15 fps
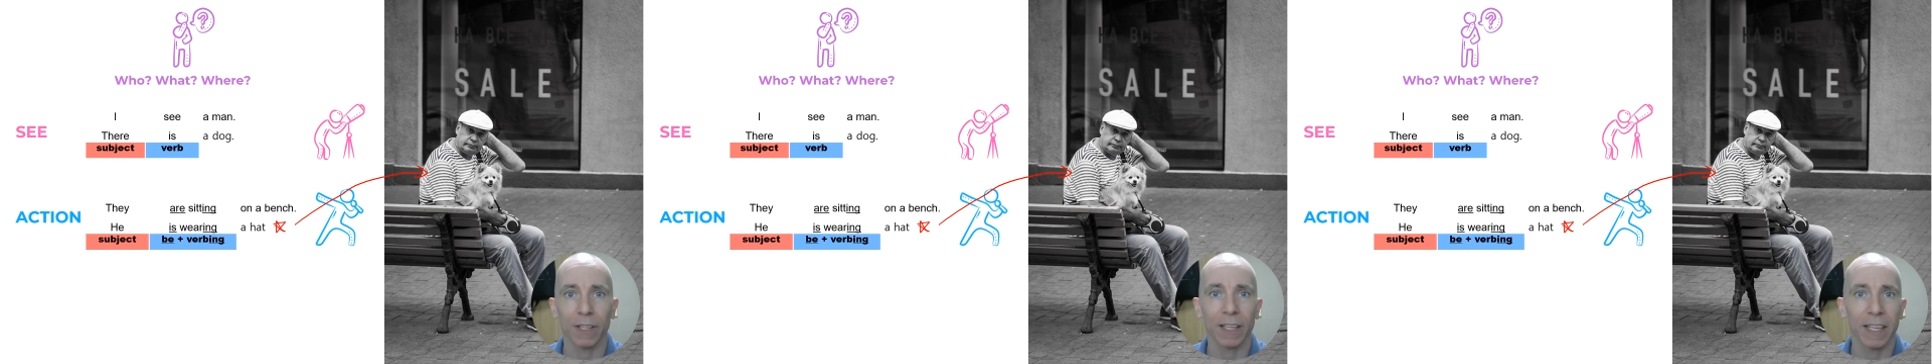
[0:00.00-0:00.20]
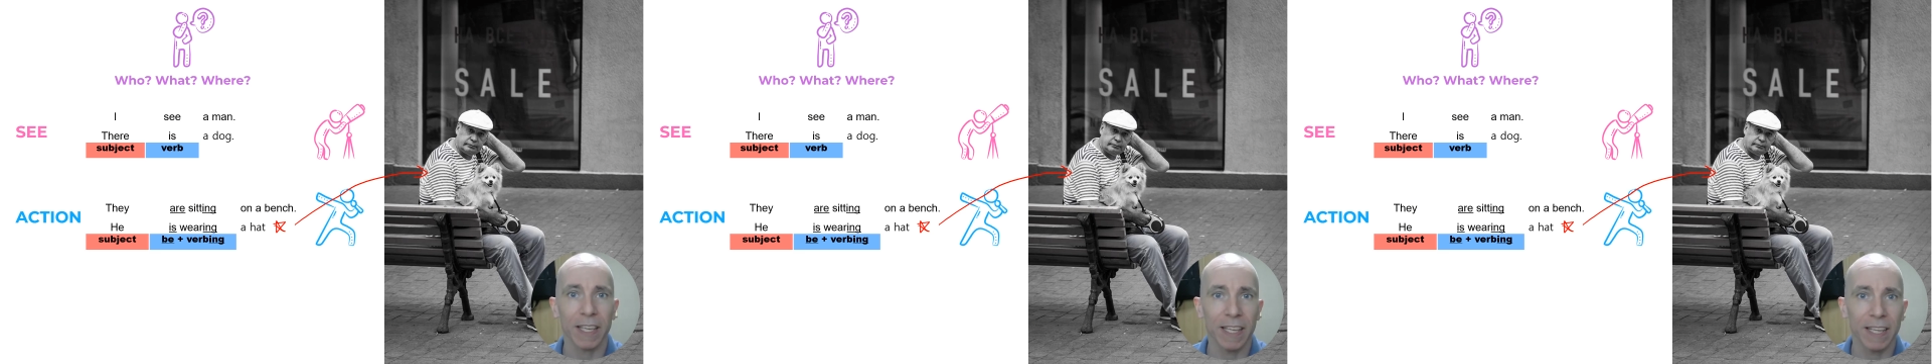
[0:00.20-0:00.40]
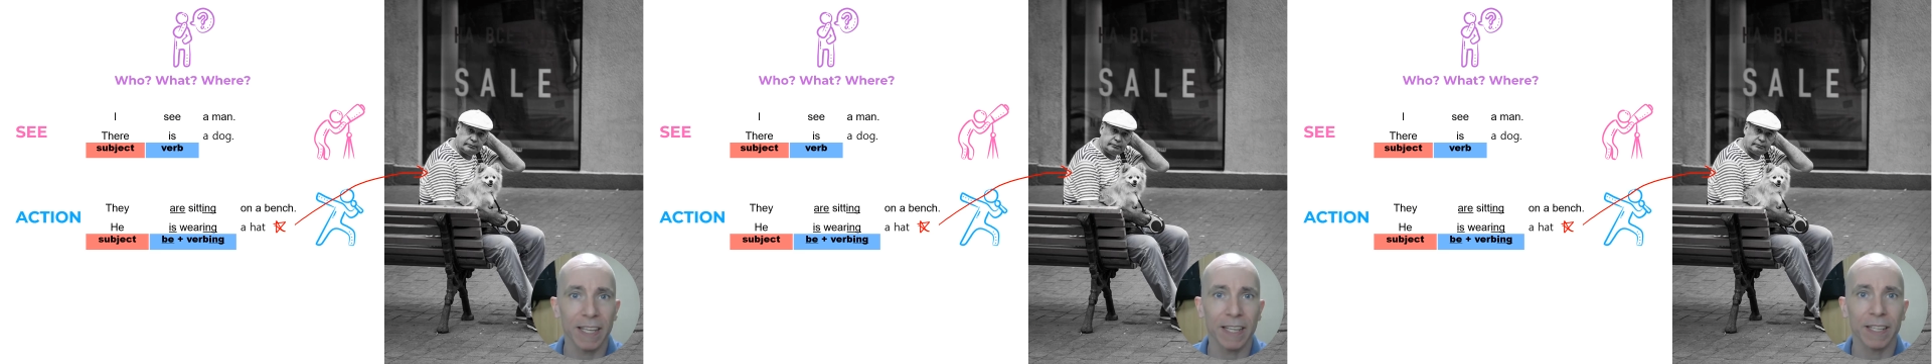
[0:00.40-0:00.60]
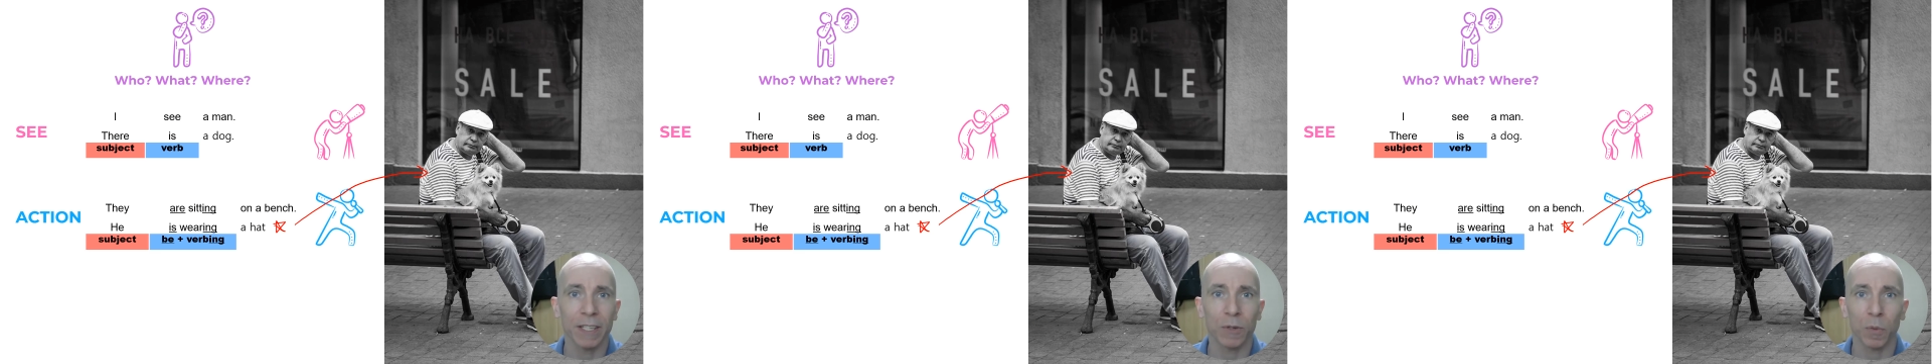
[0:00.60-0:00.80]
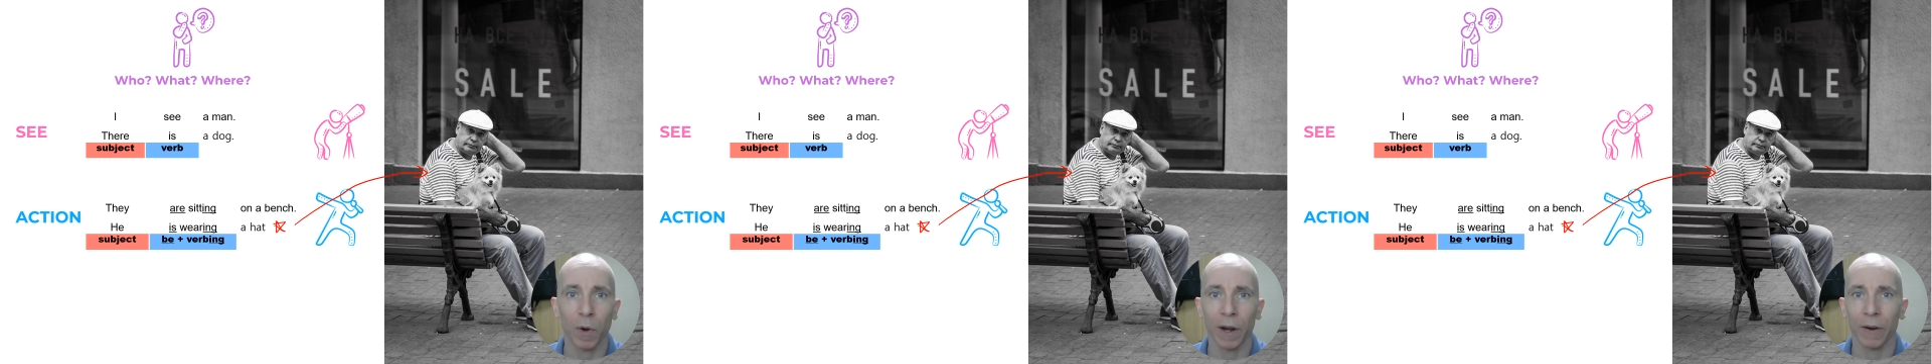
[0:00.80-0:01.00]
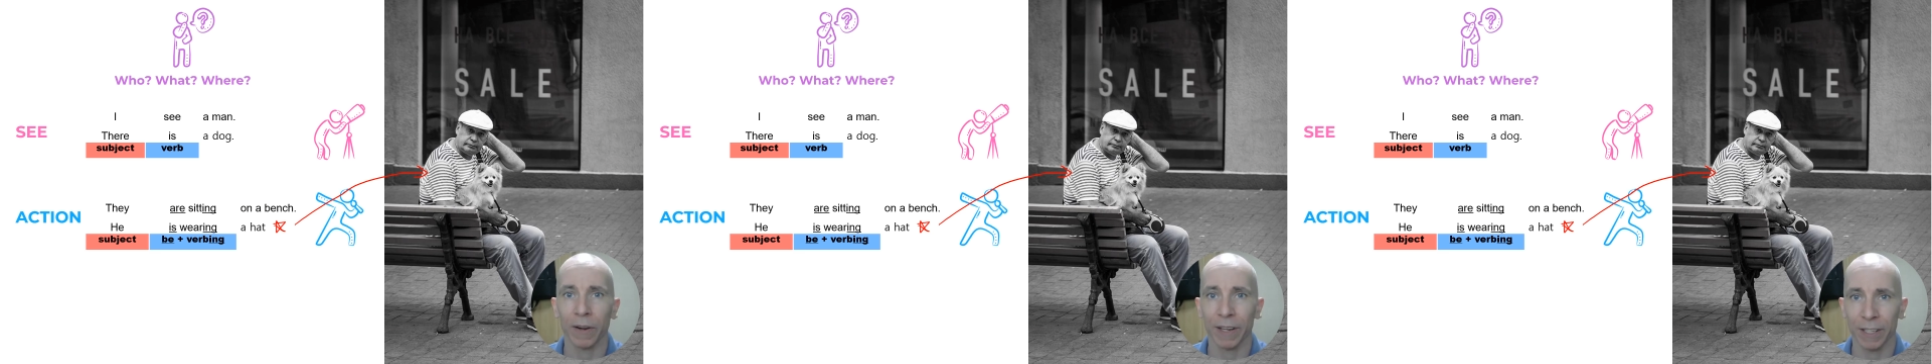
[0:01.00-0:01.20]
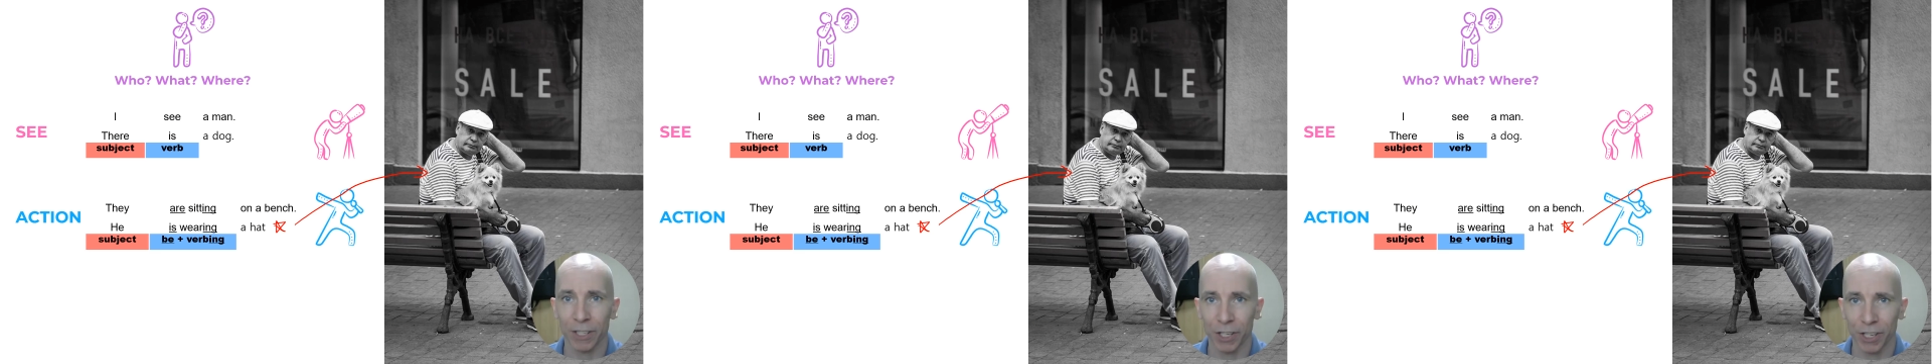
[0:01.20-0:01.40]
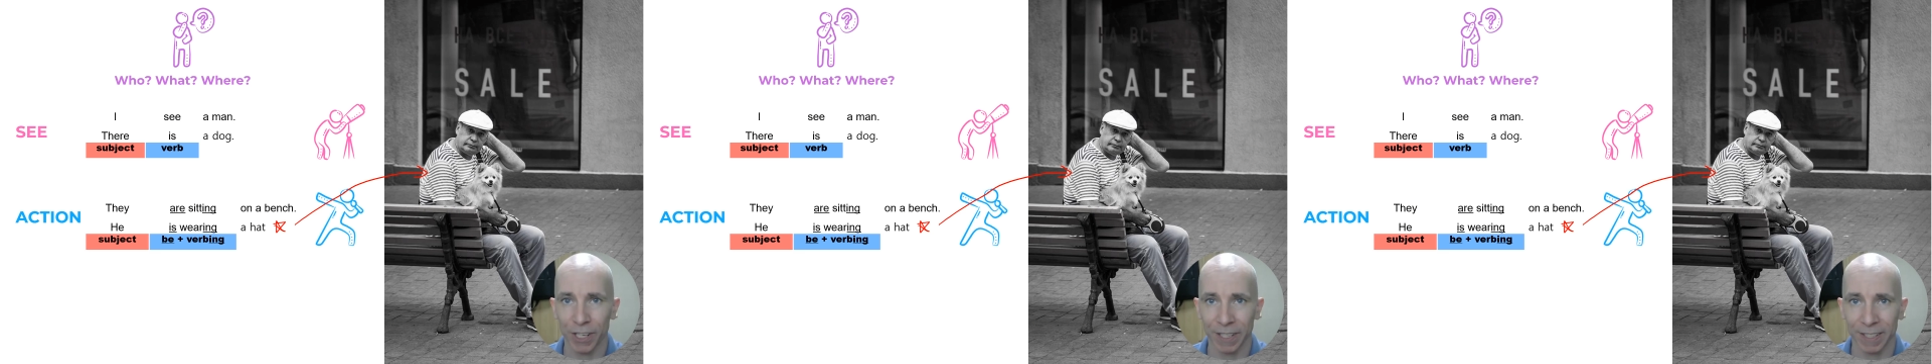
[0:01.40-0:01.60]
He is wearing
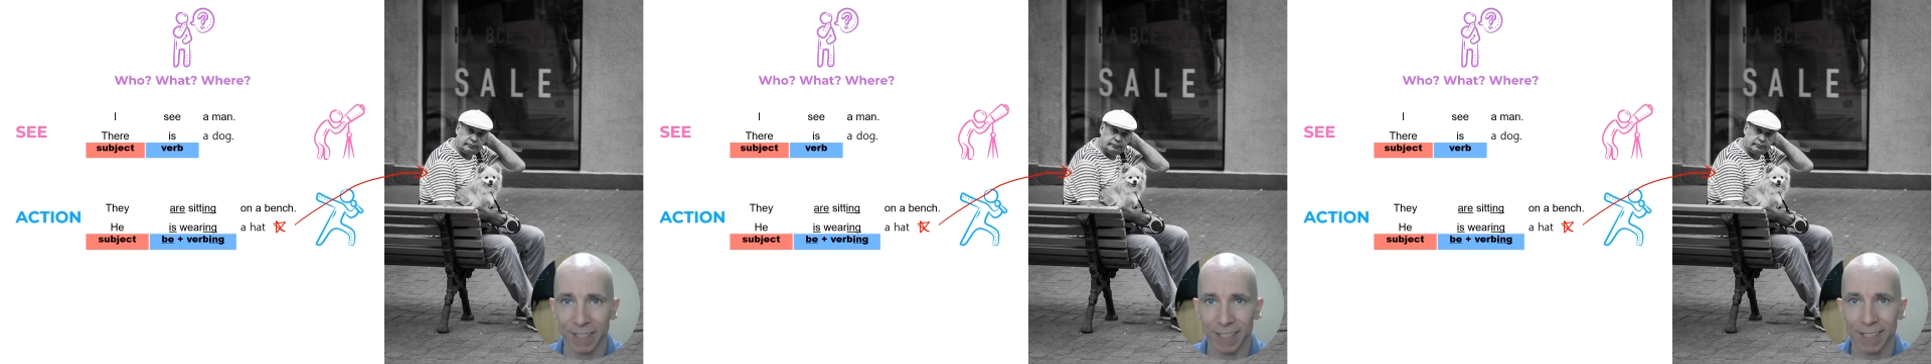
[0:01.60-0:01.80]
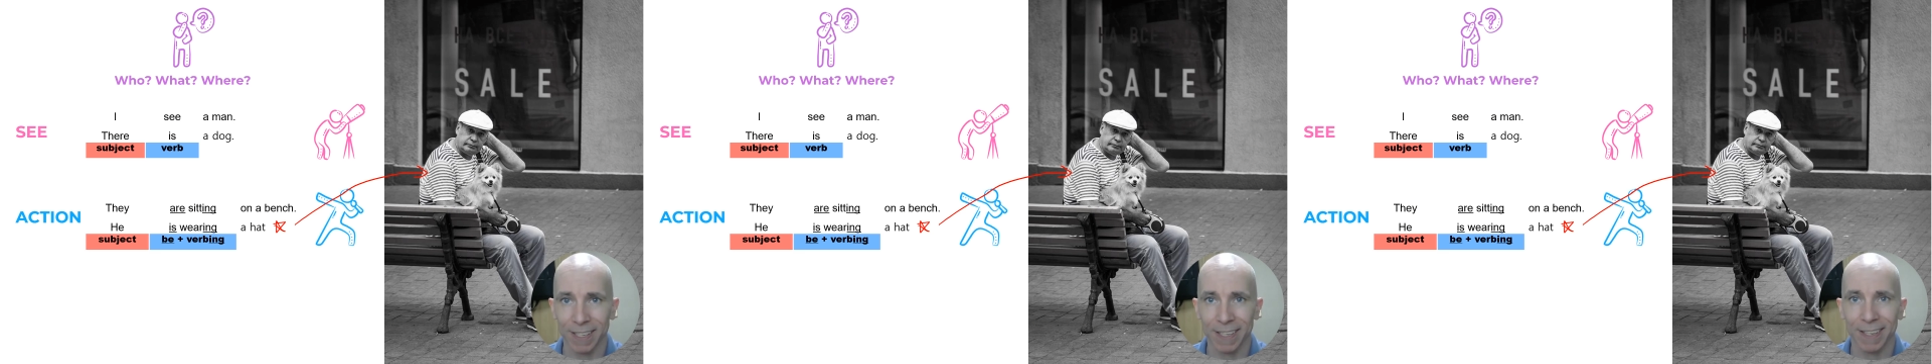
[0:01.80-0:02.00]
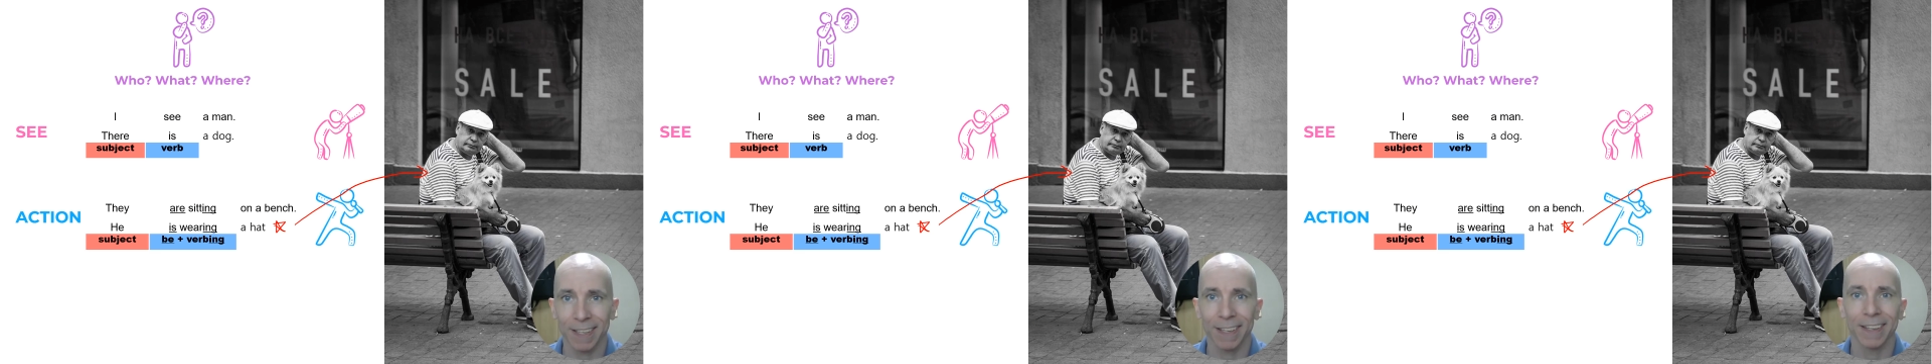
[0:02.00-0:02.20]
jeans.